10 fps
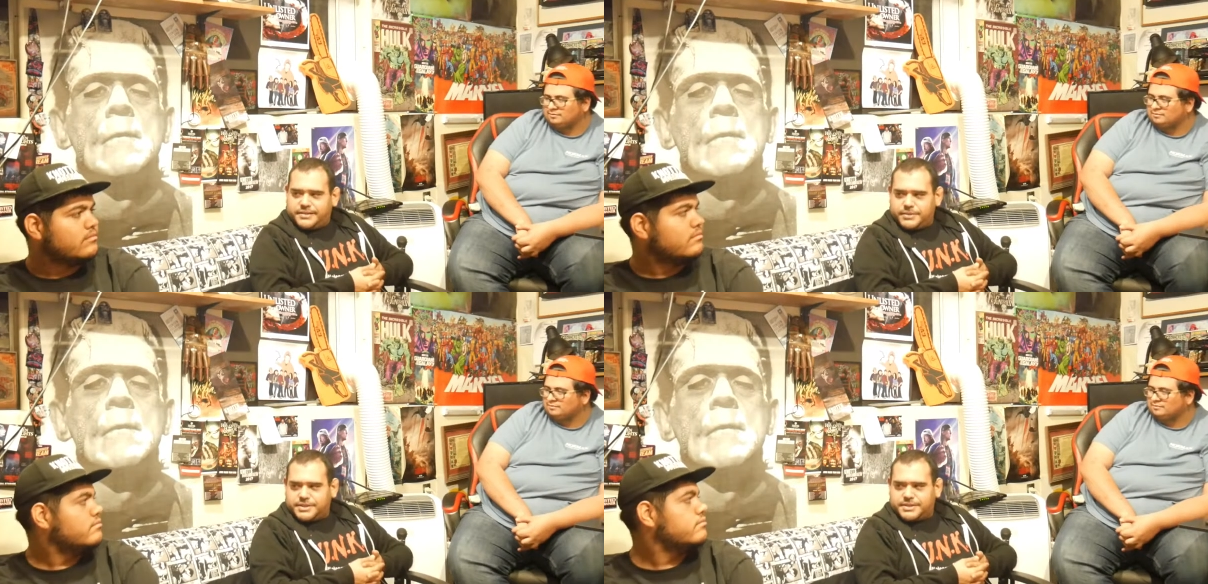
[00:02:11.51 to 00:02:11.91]

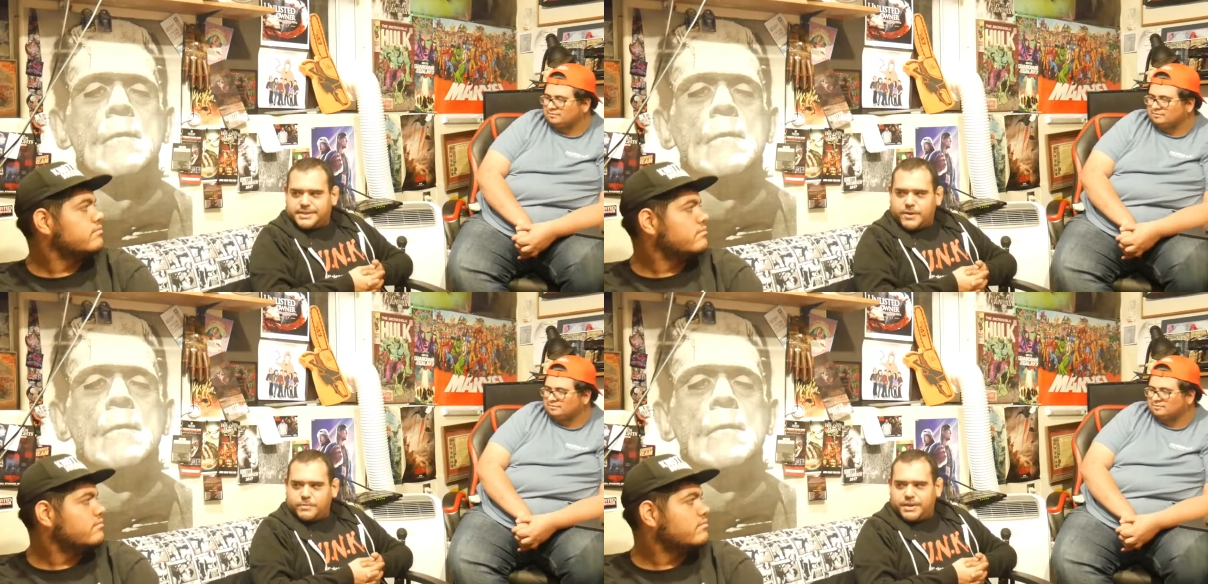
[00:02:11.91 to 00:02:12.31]
Speaker 1: which is
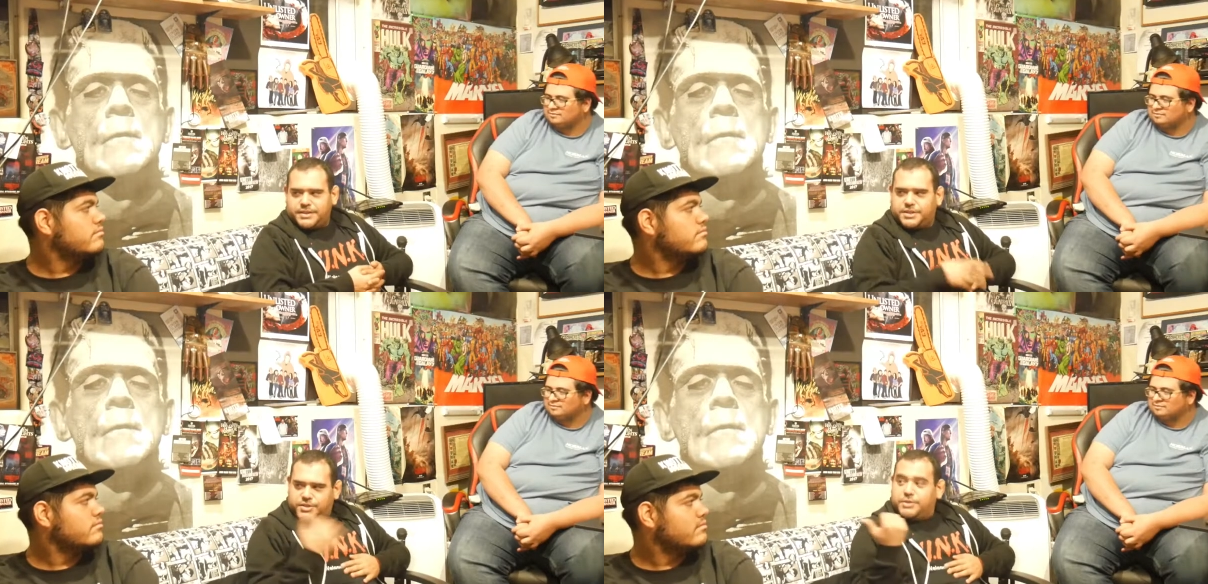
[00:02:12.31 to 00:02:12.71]
Atonement.
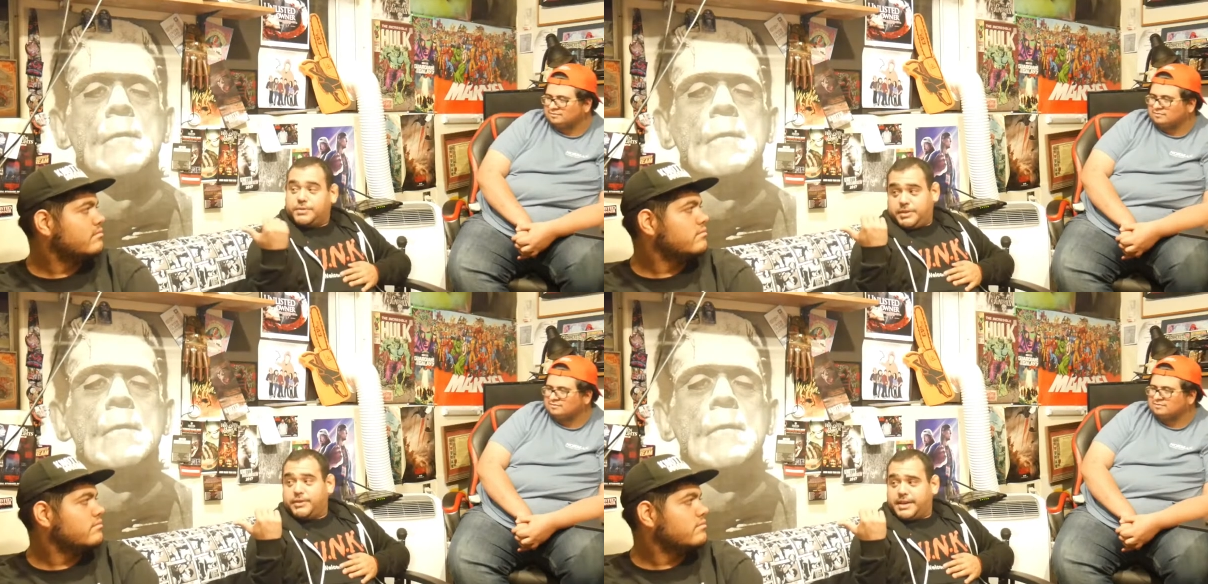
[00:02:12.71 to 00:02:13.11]
You
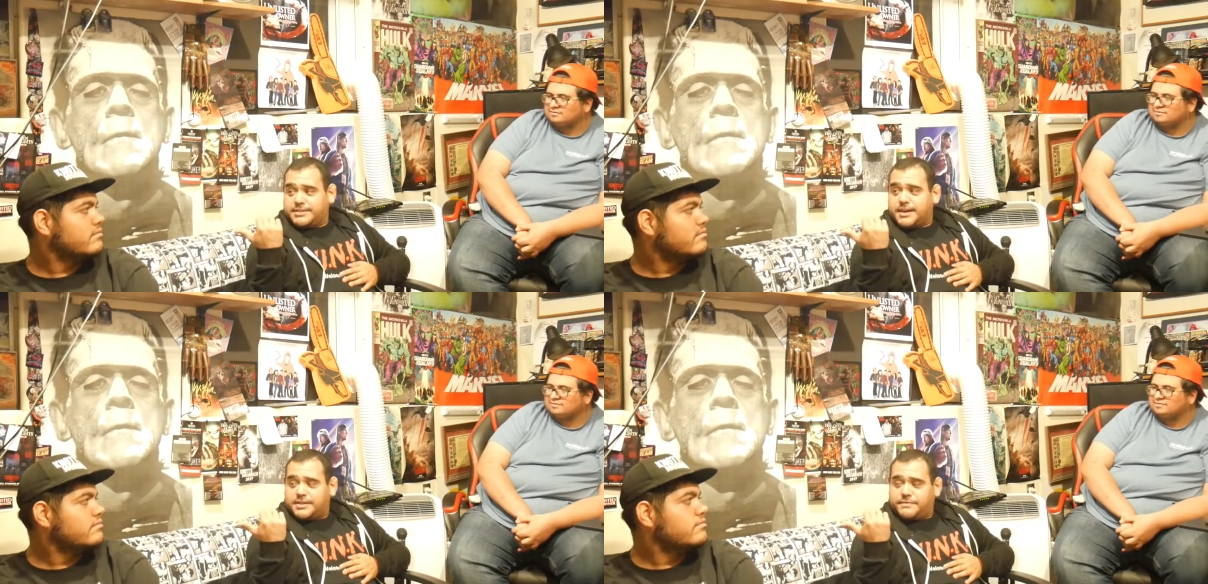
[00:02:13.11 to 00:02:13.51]
you guys
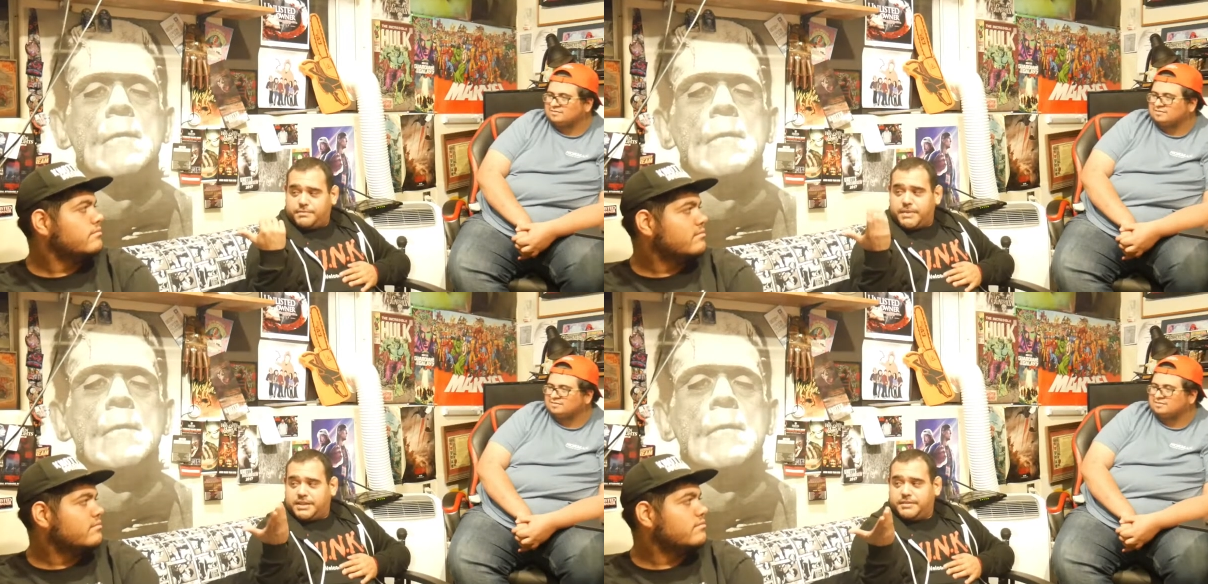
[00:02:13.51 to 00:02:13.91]
caught the made